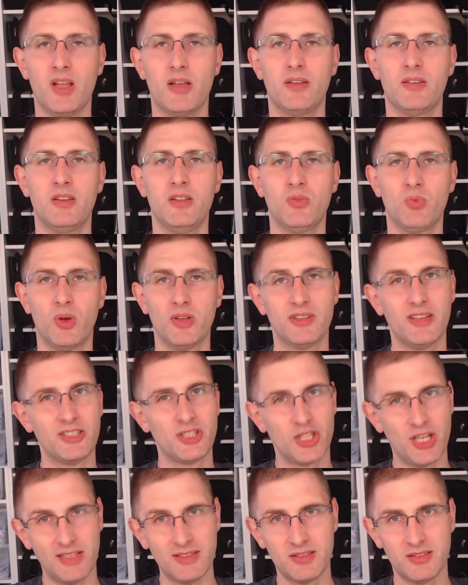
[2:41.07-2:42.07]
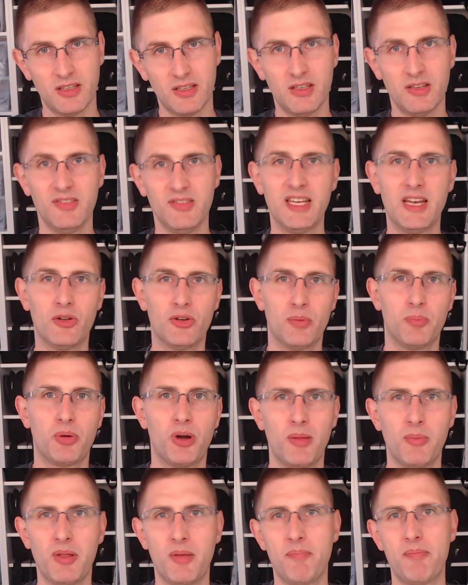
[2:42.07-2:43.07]
this was on Justin TV. Now, the
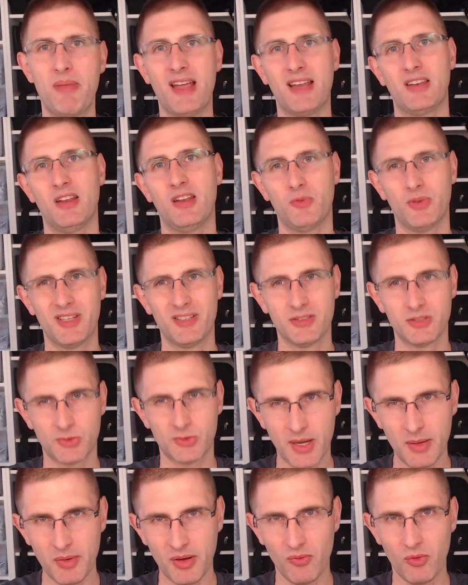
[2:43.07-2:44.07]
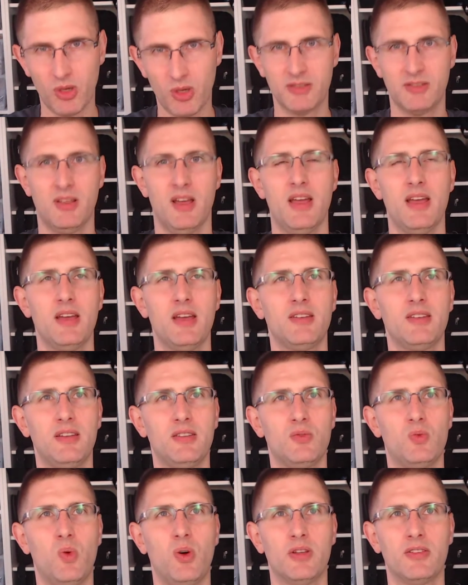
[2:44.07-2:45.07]
problem back then with the streaming was
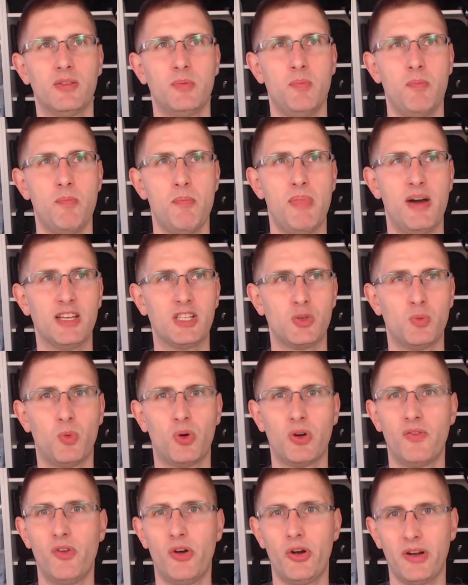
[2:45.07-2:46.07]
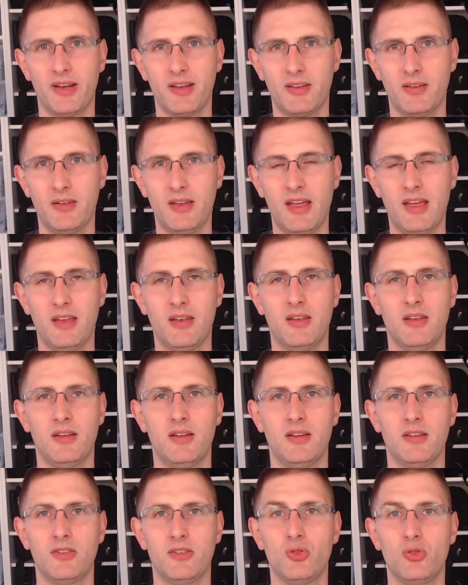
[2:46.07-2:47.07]
this was much more work
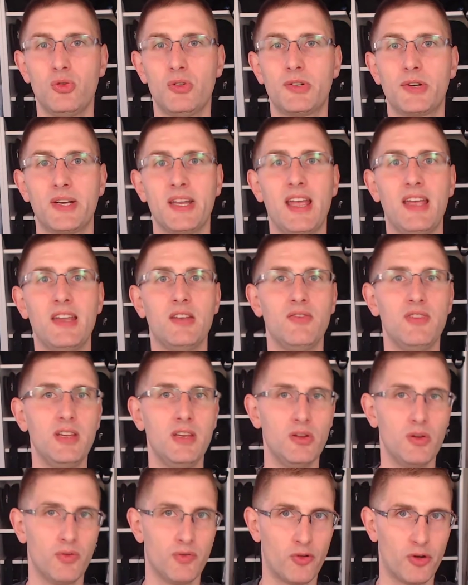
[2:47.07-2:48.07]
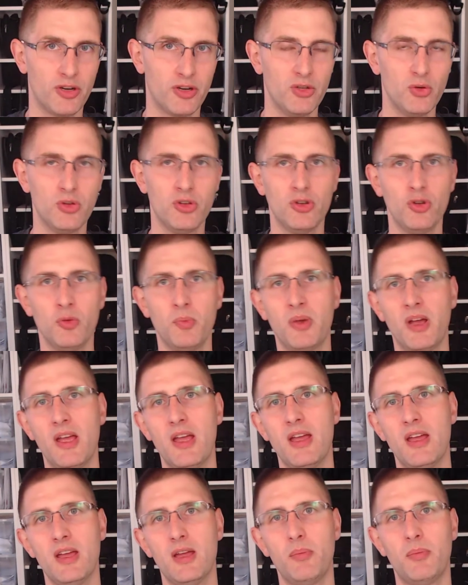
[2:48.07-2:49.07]
than to create a video for YouTube,
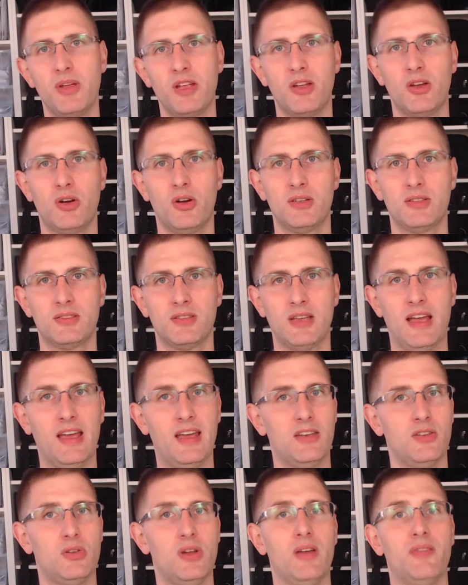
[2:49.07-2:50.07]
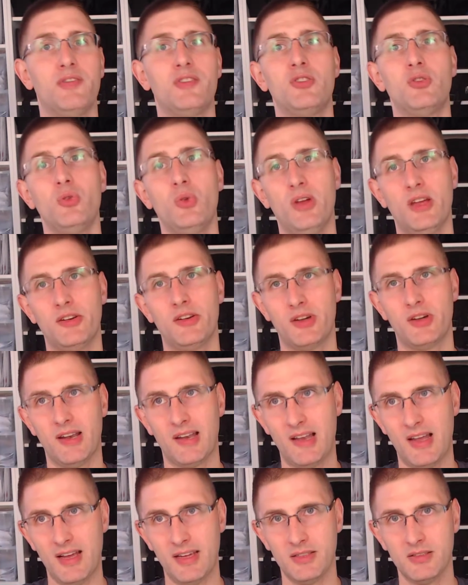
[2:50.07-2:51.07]
because I had to have two internet
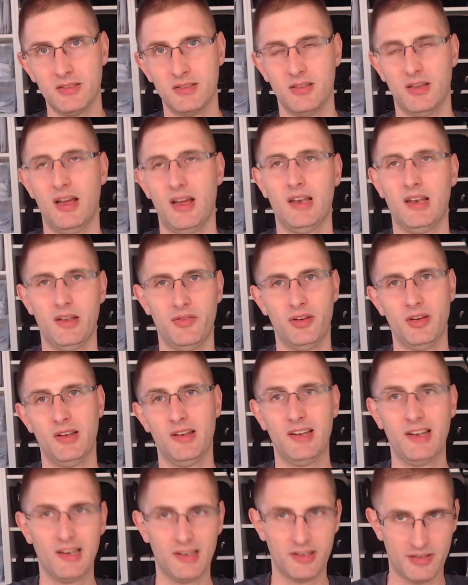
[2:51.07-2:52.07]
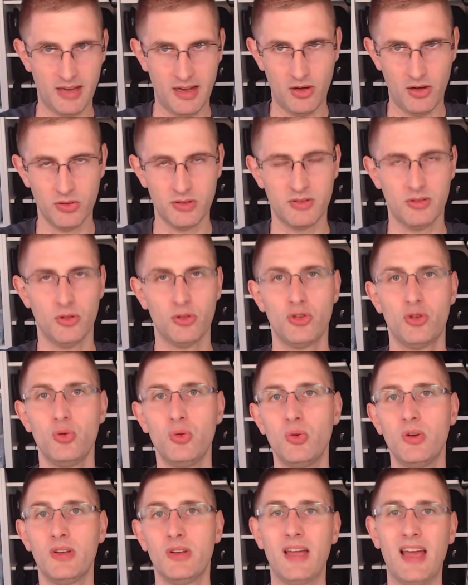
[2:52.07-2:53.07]
lines. I live in a little town, so
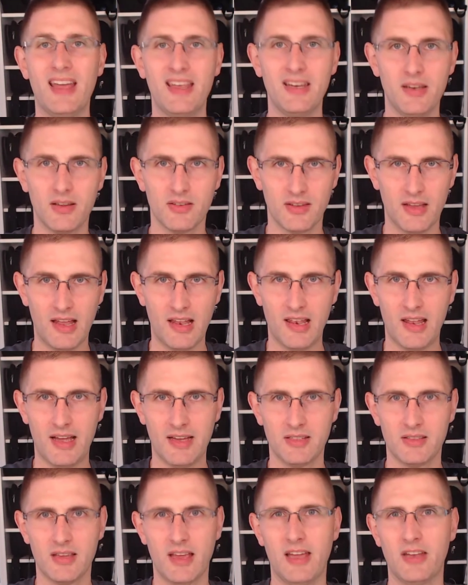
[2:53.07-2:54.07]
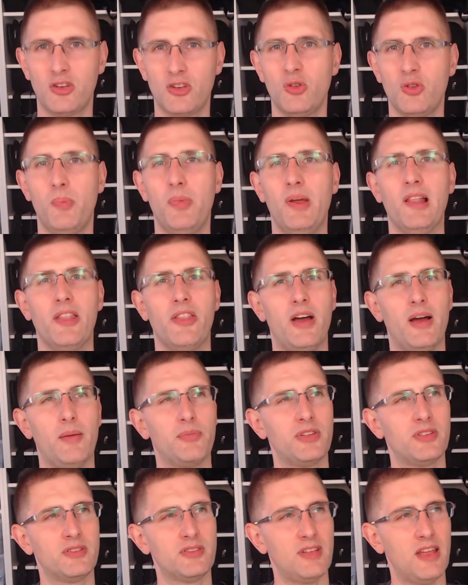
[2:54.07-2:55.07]
two ADSL lines. I had to build up
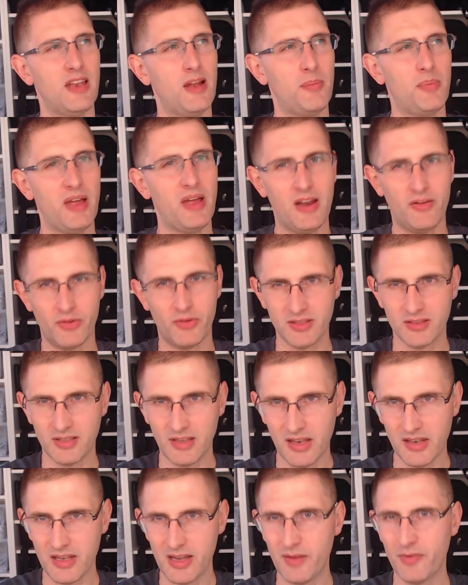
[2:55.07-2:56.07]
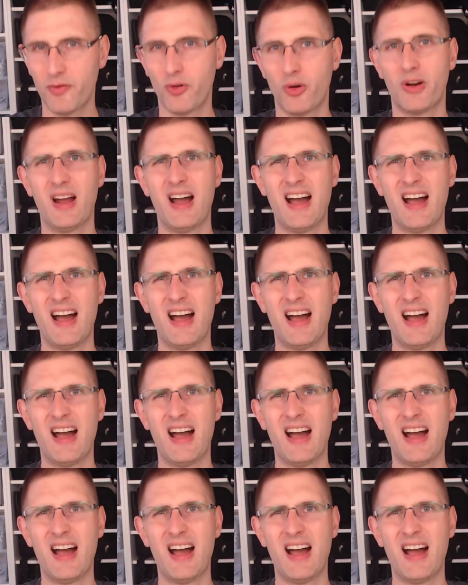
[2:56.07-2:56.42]
the setup every Sunday for